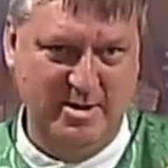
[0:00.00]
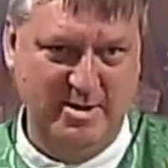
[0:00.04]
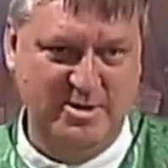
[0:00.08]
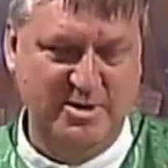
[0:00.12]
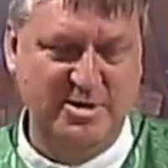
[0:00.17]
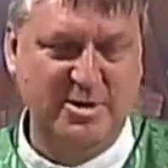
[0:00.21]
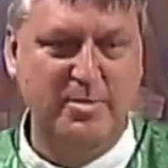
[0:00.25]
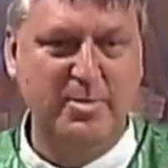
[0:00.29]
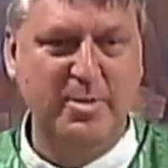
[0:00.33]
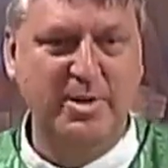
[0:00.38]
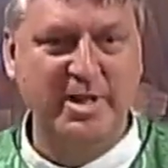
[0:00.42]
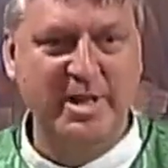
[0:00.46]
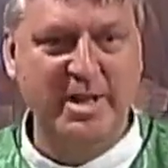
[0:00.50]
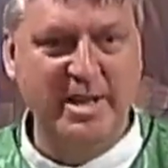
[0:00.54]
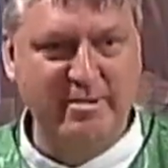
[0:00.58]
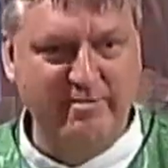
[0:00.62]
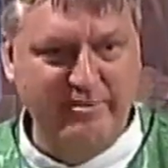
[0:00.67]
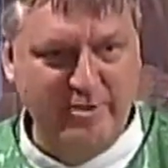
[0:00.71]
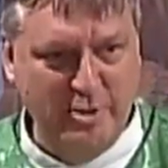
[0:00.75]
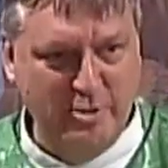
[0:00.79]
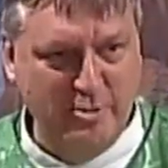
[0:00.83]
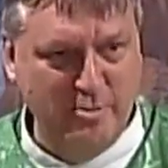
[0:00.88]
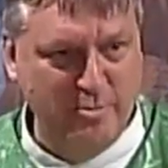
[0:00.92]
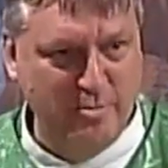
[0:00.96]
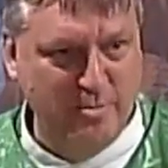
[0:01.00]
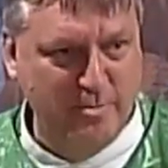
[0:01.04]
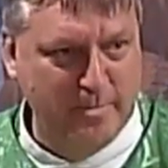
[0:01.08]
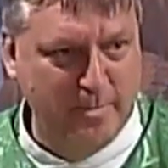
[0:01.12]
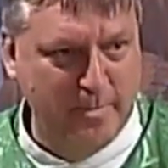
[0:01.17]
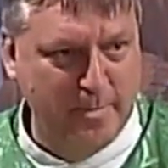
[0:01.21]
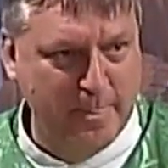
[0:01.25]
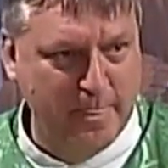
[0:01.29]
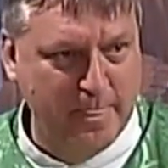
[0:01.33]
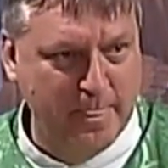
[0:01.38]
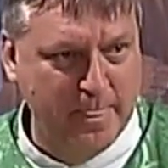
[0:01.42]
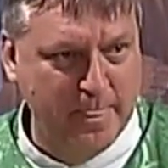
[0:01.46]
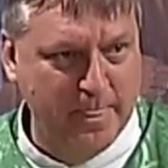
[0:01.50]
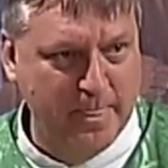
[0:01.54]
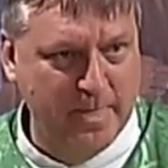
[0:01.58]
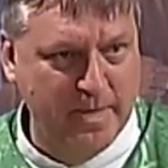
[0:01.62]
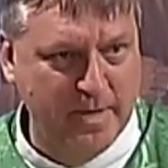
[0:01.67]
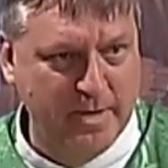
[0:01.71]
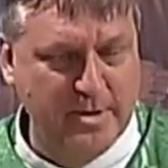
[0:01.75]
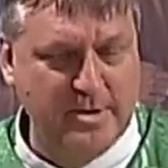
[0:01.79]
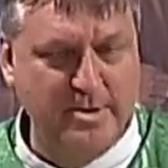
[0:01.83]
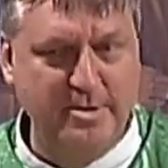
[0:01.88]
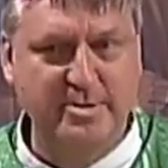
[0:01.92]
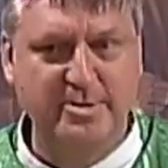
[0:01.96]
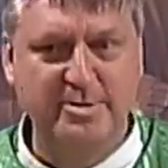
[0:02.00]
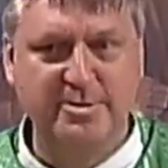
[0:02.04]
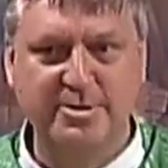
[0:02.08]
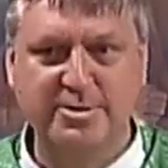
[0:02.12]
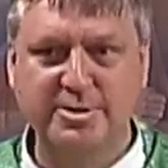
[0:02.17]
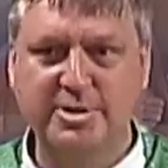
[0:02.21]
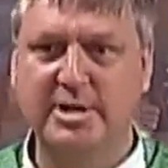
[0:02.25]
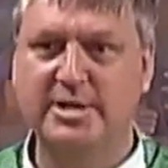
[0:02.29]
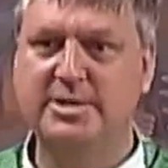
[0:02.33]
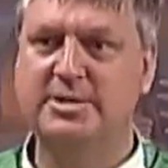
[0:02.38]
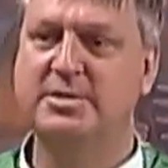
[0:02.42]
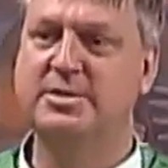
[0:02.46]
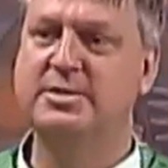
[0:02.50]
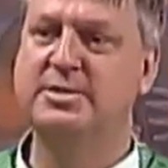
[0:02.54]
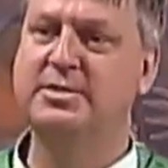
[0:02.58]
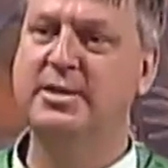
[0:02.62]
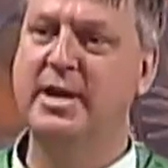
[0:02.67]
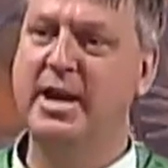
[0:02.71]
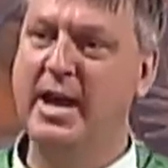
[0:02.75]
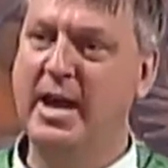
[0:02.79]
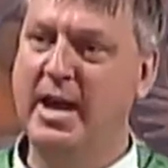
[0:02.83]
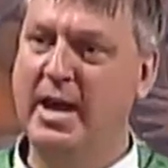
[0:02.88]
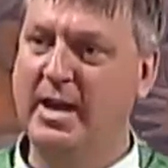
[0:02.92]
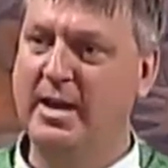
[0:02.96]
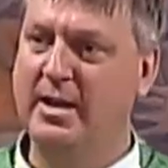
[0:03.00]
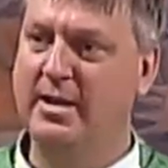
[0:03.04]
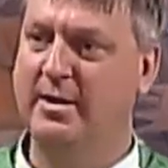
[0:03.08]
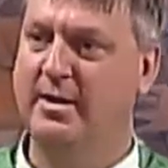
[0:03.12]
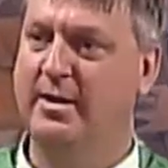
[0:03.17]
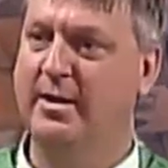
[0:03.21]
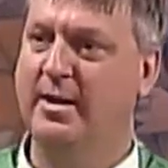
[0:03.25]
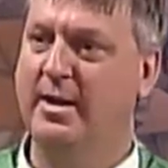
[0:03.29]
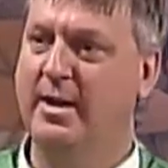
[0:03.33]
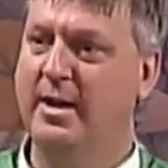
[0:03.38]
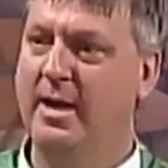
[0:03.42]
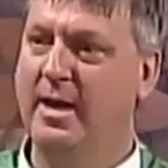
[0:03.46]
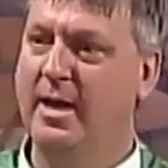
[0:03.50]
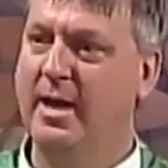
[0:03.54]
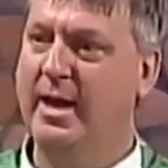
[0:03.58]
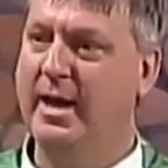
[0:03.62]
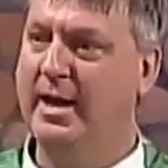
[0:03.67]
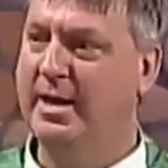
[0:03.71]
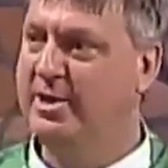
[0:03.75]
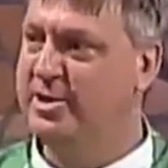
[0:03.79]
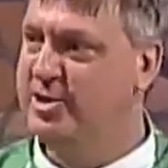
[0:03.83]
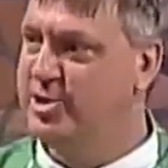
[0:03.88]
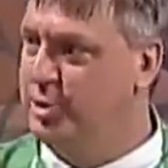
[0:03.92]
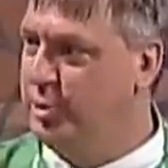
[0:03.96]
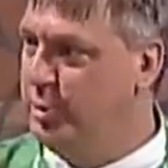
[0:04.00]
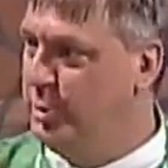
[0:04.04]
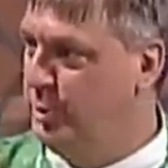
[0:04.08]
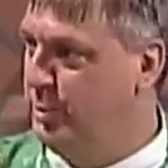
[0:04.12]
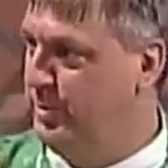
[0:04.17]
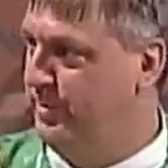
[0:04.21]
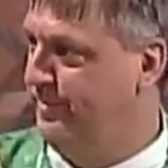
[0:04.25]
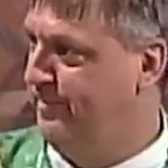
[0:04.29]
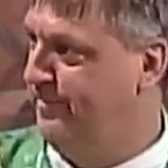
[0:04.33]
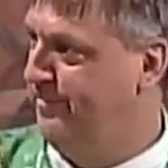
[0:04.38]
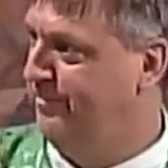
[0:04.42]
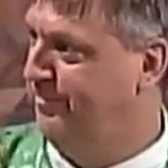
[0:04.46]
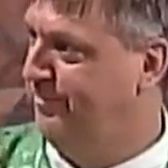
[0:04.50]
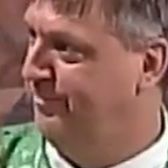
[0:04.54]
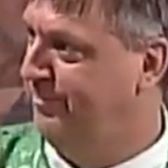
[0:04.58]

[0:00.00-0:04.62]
to believe you. Just say and do.